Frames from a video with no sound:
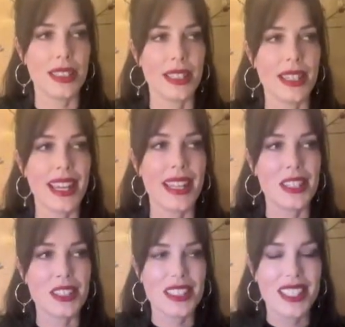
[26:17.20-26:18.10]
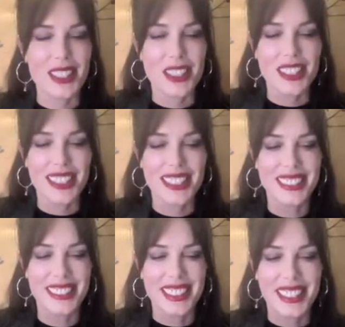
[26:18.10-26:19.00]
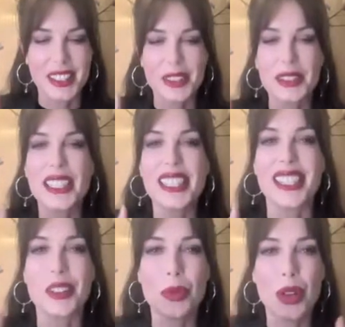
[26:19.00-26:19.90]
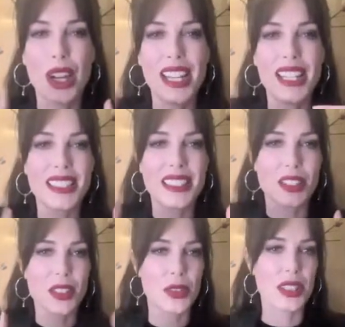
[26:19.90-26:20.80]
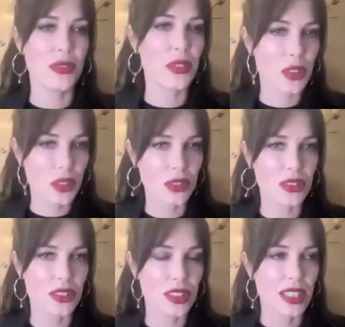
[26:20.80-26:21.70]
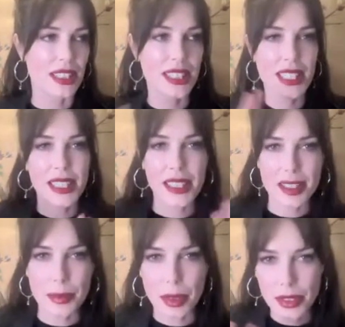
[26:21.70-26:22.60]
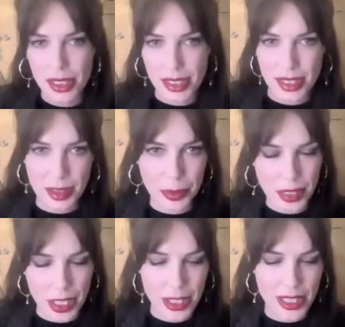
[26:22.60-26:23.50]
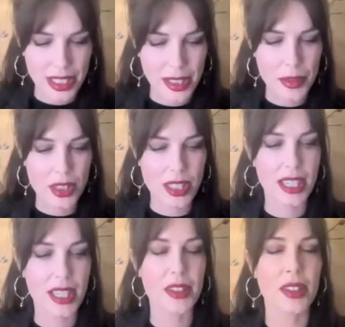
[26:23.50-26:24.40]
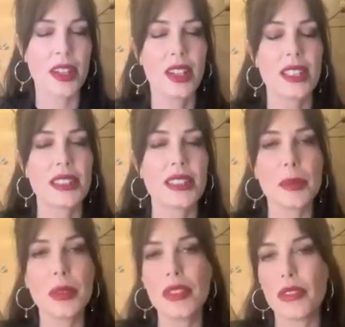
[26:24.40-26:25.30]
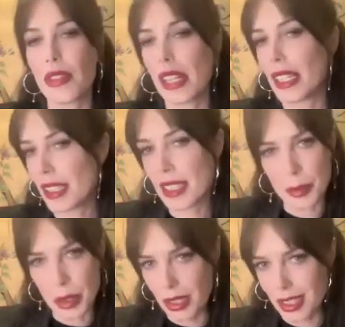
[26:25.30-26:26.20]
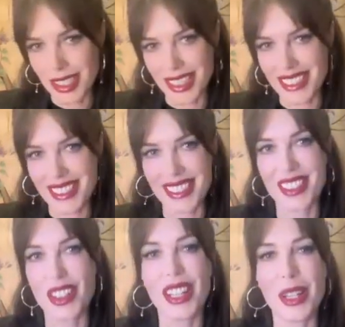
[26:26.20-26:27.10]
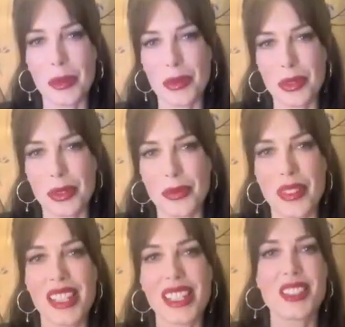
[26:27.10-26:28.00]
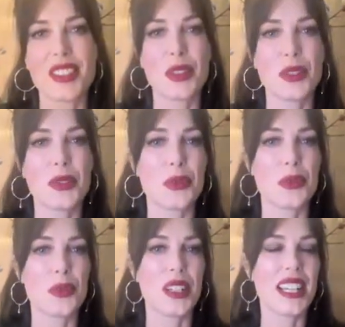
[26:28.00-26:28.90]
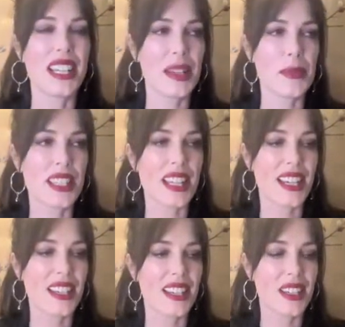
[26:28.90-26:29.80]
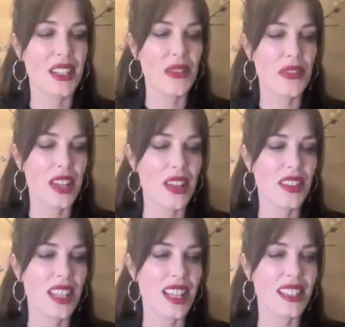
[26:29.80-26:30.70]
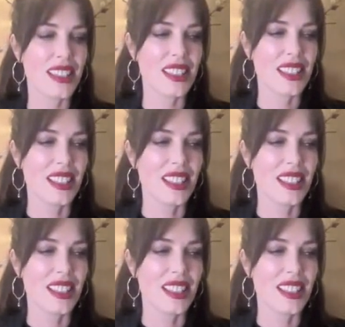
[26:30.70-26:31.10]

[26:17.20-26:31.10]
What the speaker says: again, there's another link. Why is it so difficult to get these multidisciplinary teams together? Some of it, frankly, is politics and not helpful. So when I came to Canada and I found that